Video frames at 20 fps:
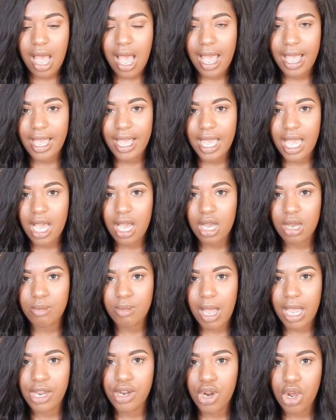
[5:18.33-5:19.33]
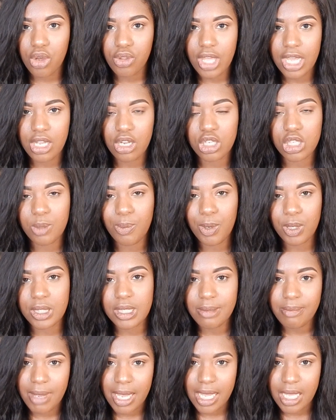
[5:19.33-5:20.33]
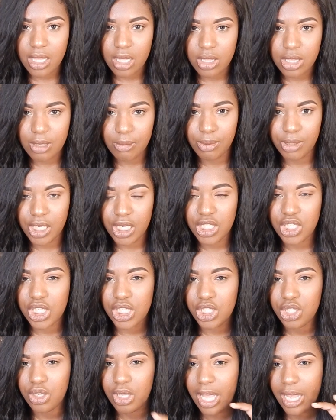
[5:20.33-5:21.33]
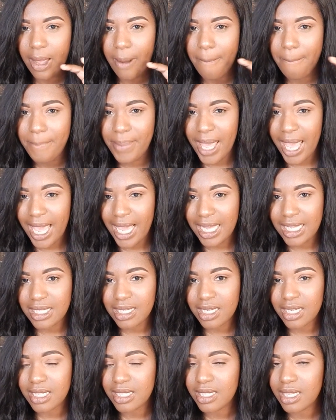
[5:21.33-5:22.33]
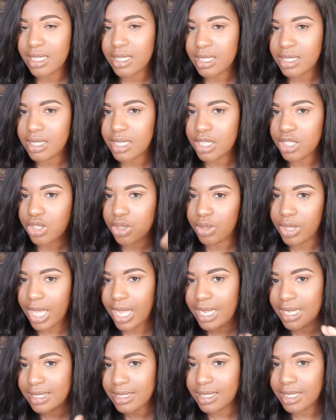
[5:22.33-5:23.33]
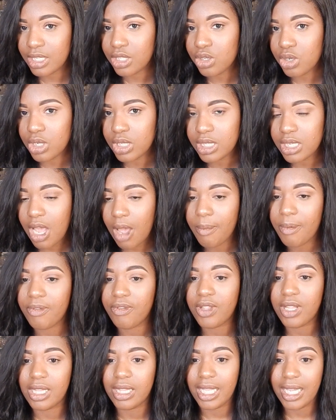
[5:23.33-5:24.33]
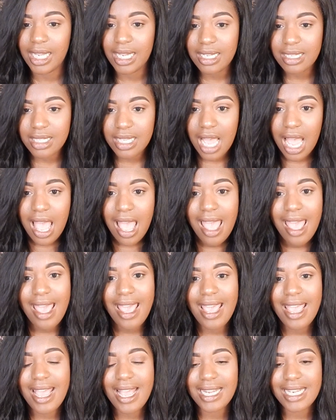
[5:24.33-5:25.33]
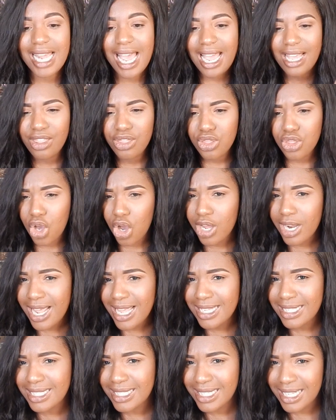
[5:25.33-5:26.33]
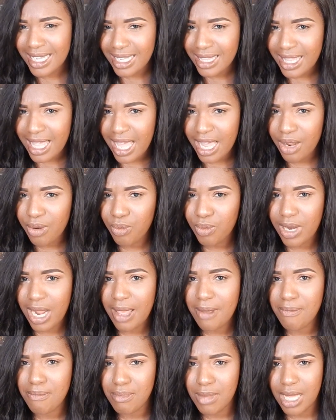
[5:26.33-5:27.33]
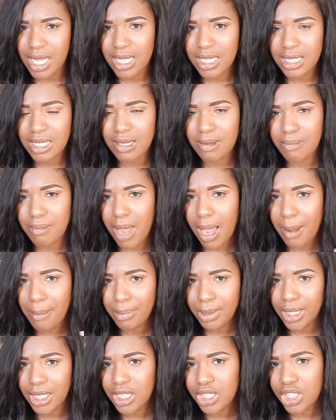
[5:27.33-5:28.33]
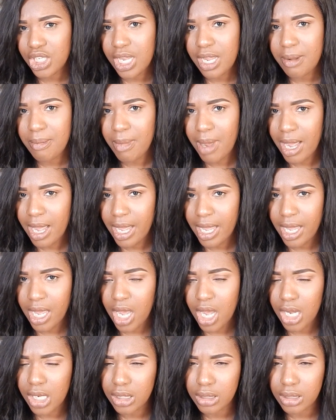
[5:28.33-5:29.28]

I know that you're supposed to make the bleach into like a paste consistency so that it sits on top of the lace, and I thought I did that when I mixed my bleach and my